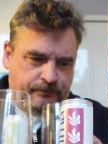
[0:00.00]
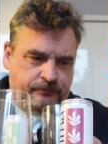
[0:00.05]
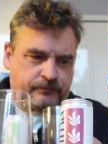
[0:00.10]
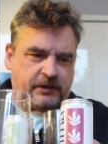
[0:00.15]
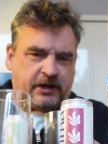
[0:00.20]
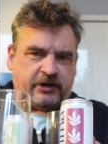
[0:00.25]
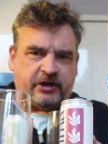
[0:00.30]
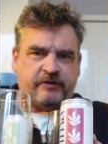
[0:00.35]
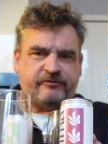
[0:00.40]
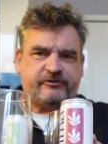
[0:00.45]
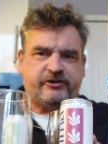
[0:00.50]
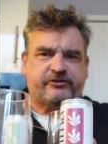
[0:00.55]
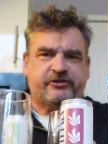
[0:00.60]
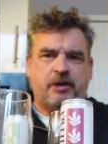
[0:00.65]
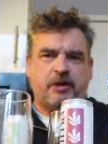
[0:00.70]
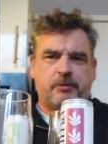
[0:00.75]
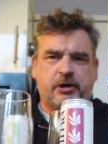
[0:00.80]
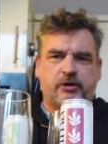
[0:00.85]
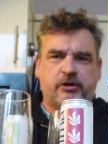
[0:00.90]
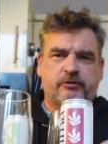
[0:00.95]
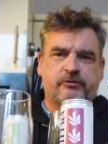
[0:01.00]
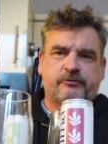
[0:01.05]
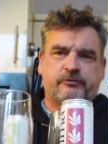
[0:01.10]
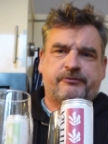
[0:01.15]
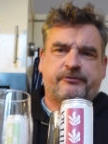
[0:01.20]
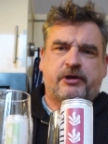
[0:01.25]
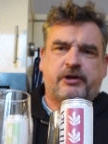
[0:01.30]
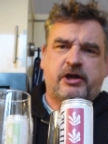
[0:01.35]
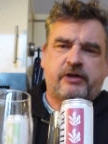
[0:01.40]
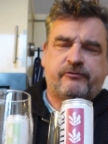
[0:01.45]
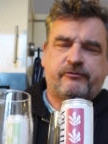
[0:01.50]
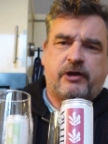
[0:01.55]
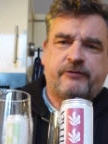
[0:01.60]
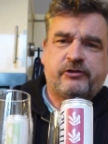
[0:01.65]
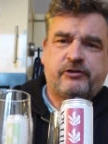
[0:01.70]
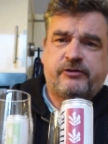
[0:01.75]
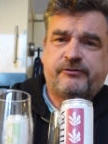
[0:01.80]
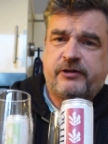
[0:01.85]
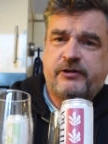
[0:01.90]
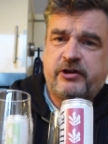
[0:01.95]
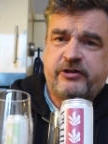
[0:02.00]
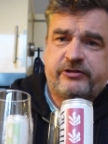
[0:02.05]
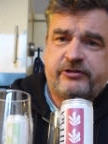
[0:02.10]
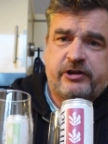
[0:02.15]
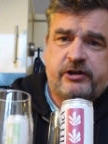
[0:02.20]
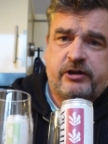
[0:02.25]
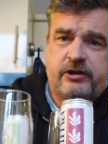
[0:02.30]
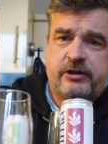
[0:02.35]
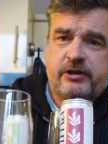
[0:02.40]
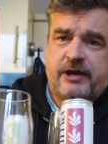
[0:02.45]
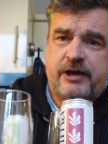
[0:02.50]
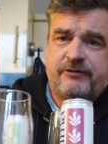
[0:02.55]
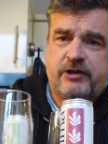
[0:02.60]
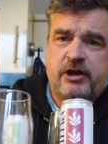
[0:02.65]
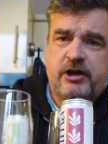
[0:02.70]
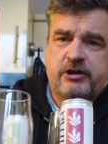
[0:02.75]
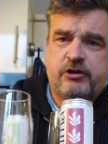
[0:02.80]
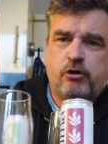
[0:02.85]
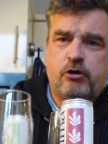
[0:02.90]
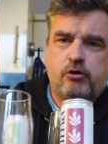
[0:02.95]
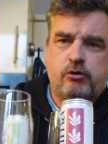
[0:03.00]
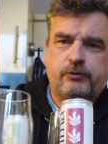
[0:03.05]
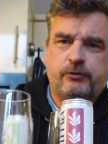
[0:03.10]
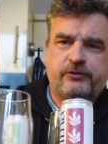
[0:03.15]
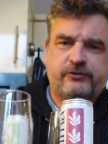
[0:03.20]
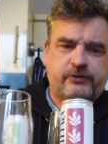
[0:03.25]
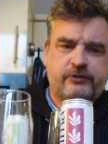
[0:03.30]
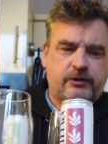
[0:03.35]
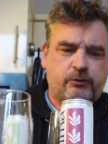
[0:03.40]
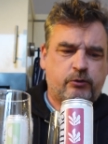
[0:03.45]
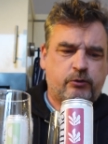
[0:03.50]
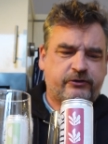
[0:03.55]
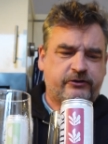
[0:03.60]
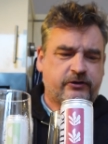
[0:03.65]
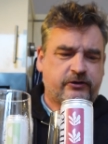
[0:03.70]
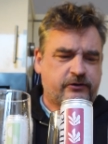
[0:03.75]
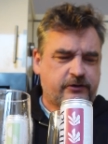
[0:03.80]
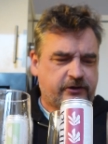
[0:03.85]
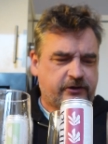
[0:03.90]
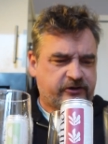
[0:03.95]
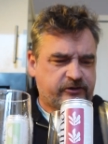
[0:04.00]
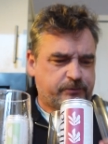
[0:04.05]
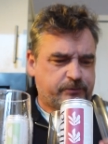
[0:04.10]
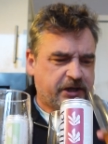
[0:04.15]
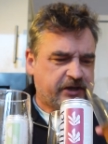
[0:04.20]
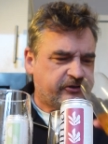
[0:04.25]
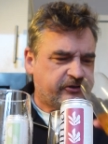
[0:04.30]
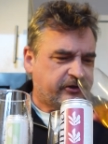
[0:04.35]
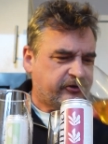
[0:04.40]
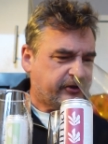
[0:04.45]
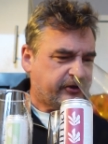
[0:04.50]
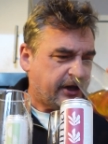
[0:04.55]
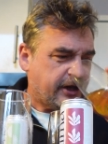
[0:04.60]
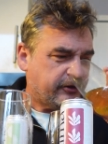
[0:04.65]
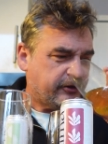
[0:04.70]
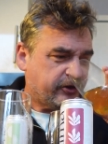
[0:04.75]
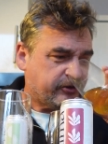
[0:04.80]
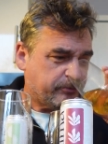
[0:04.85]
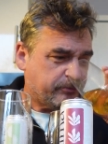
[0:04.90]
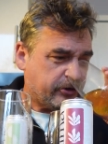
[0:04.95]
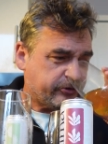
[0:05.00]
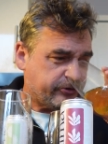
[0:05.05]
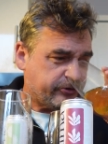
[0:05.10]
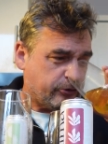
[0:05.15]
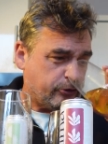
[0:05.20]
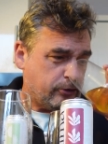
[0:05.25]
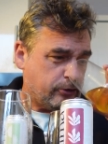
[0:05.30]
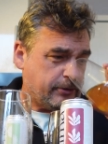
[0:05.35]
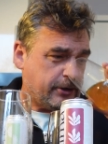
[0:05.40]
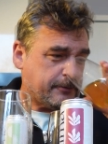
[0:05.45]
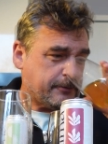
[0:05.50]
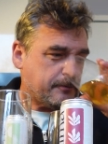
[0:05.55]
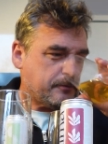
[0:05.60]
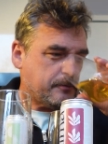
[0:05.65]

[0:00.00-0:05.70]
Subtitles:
And I've just come out of, I've just finished having a cold, so I wasn't expecting to get this much aroma.